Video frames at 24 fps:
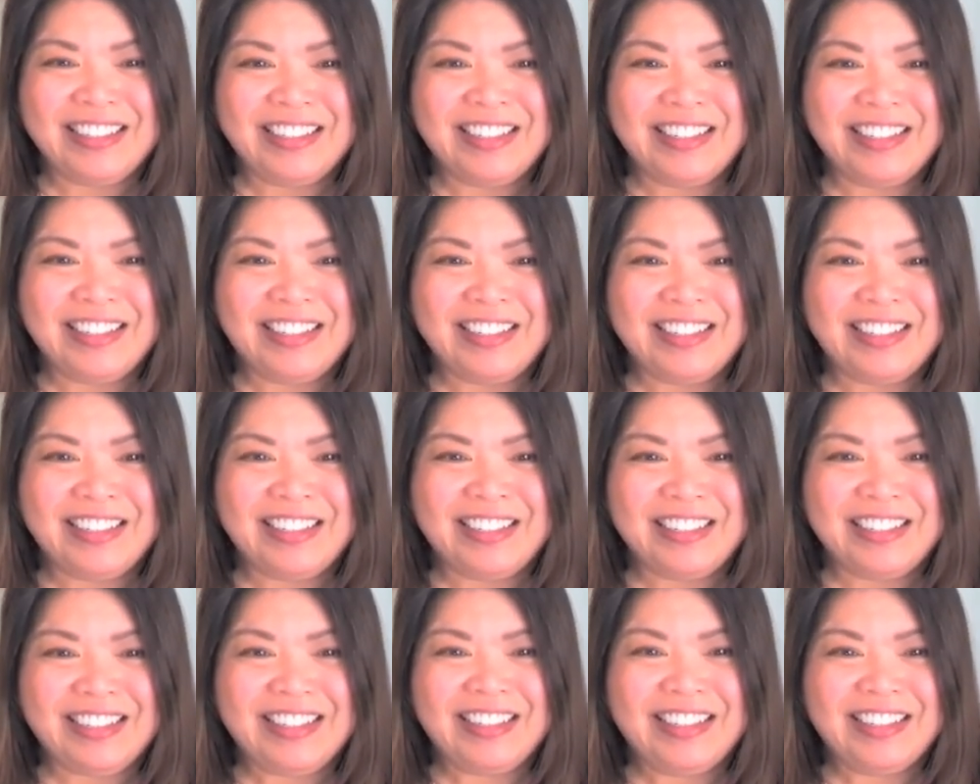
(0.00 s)

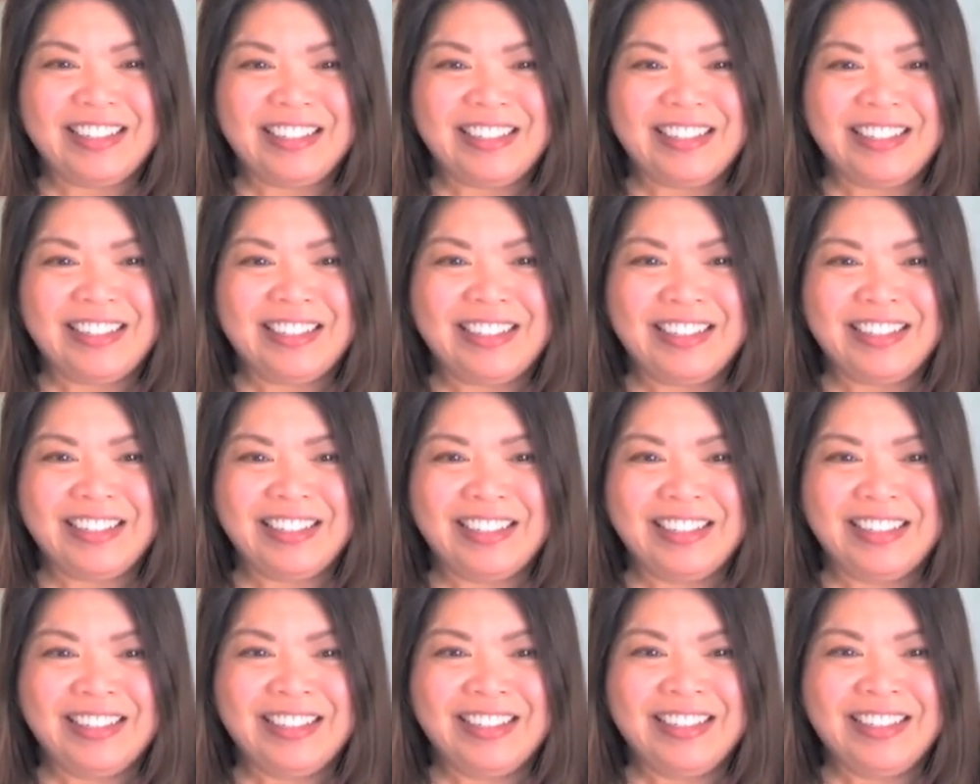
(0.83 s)

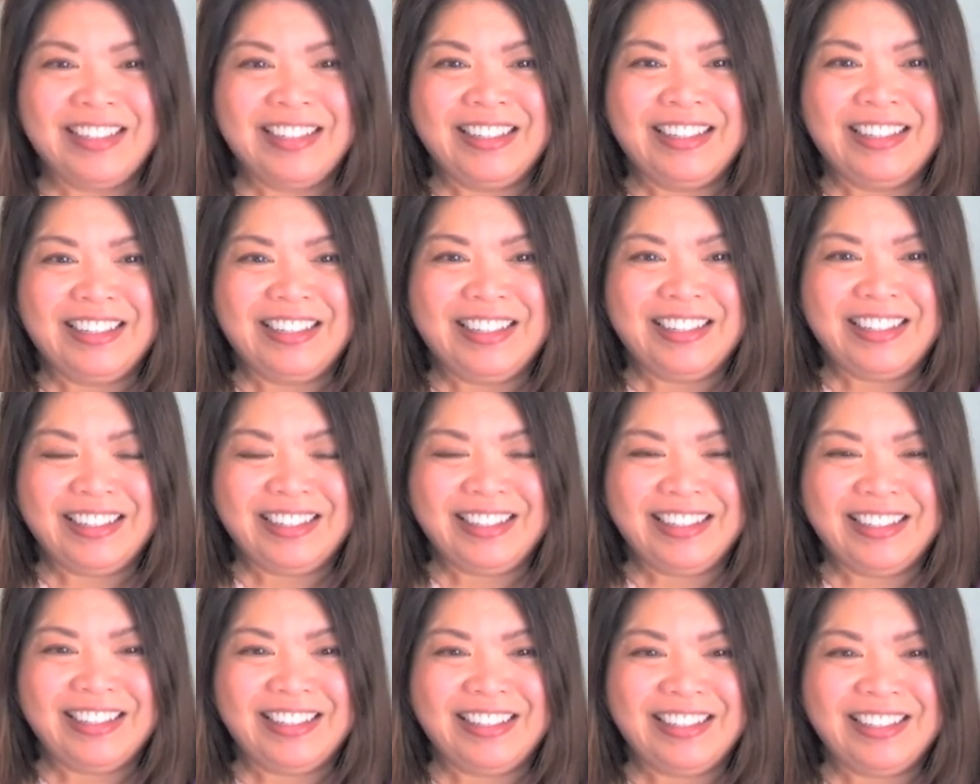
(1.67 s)

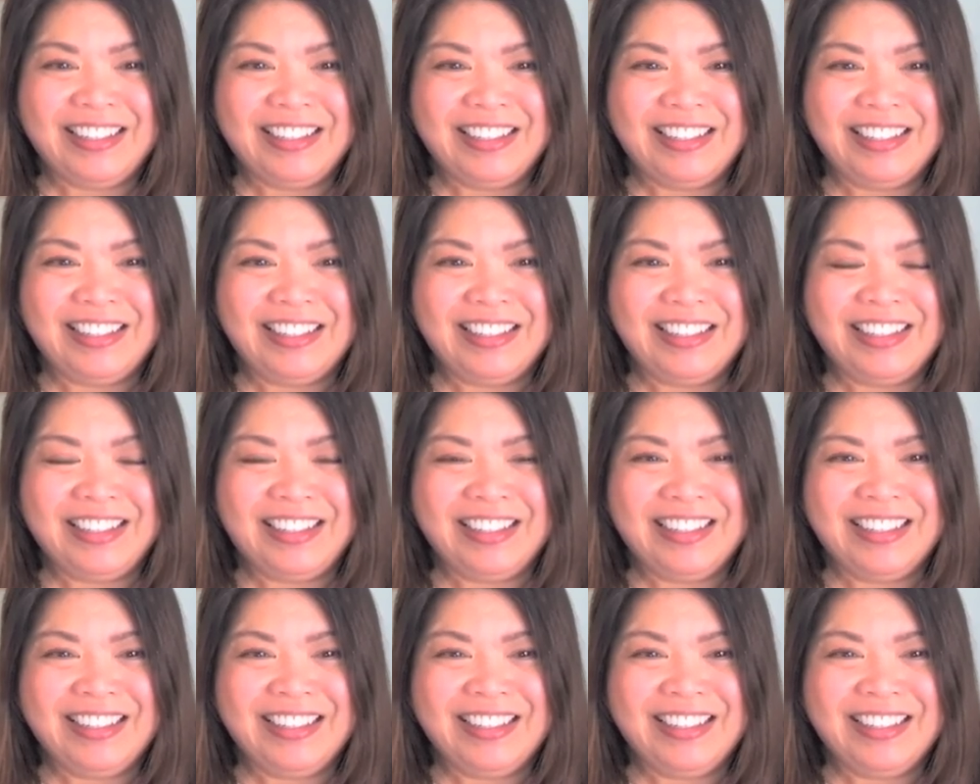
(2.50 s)
The person shown says nothing.